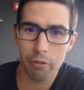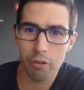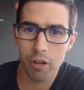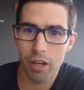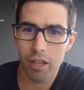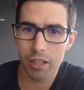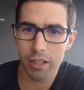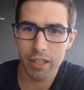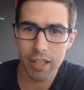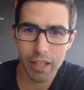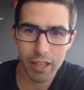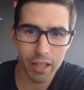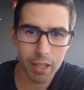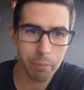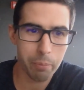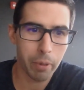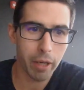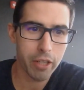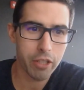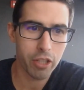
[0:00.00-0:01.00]
wrong
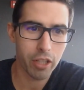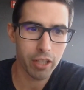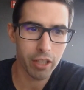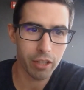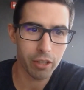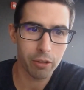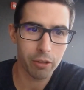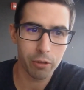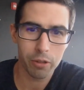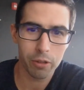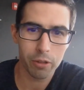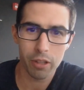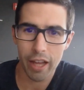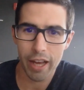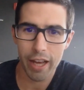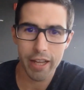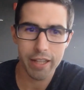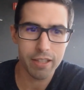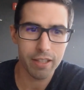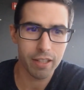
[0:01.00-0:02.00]
daily budget in Google
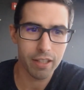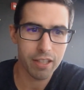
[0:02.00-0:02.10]
Ads,